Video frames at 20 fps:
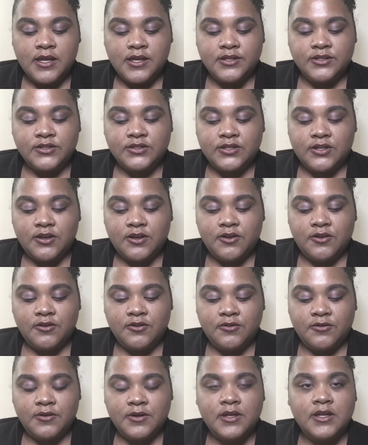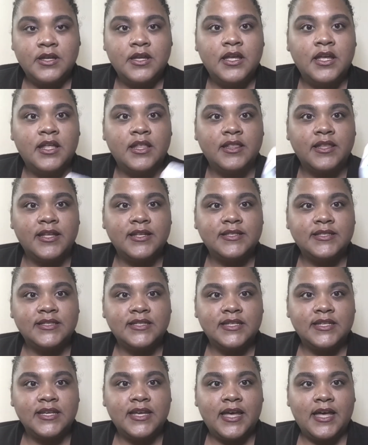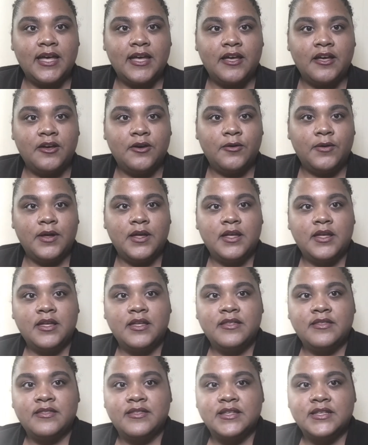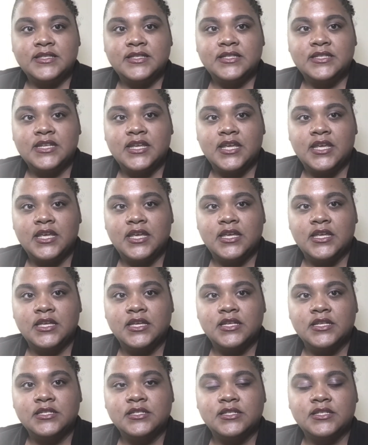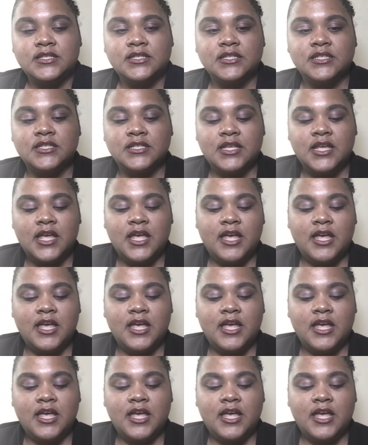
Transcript: So let's see how this tastes.